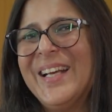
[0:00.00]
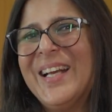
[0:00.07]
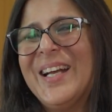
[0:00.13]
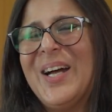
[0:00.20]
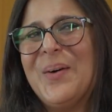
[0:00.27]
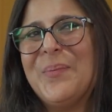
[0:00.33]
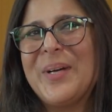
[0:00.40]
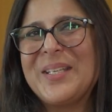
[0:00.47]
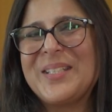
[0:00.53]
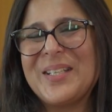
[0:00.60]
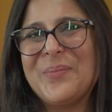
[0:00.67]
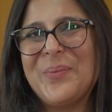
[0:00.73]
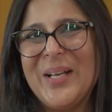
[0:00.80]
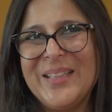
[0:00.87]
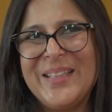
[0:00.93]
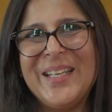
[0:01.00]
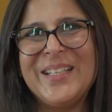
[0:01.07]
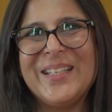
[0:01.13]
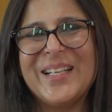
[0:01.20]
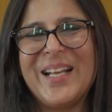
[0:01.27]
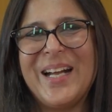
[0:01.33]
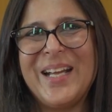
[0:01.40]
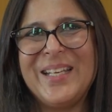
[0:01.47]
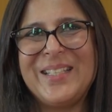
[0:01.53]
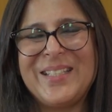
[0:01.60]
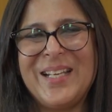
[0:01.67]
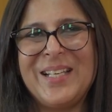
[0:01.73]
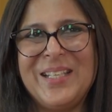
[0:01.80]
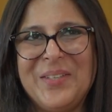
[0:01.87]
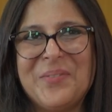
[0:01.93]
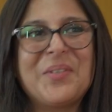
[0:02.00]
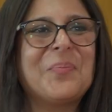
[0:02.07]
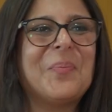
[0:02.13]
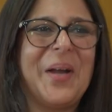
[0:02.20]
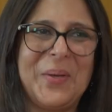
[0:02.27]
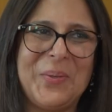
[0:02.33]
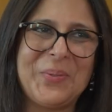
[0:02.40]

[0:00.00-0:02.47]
But one thing that I tell even my own